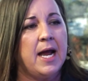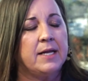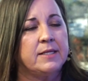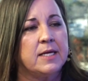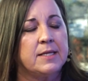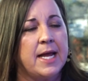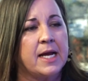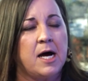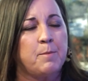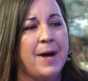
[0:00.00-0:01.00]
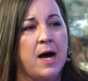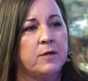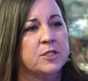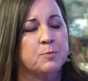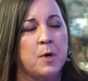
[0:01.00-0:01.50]
And then they come
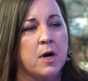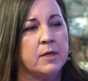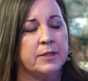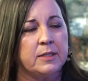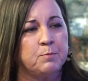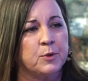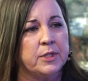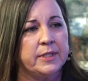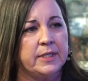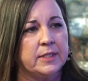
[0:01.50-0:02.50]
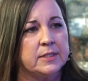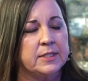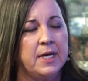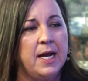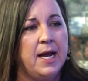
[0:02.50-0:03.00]
out sparkling, brilliant,
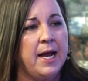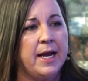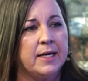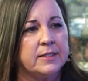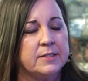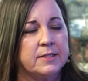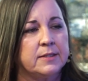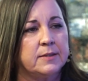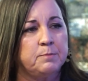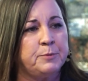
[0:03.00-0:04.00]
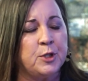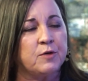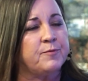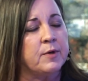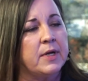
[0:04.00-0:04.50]
and
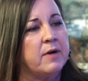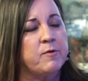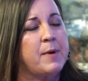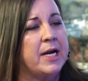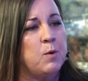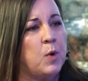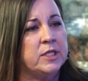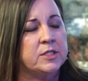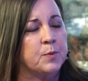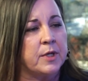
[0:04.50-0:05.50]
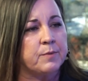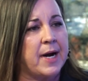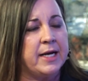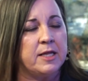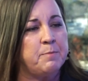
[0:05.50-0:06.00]
beautiful. And everybody wants one,
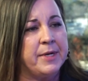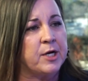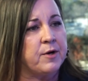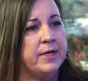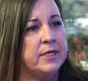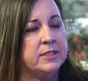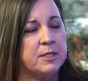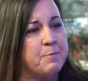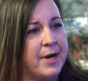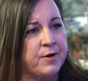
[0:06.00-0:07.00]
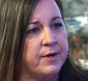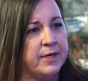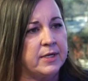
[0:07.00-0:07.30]
right? And the bigger it is, the better it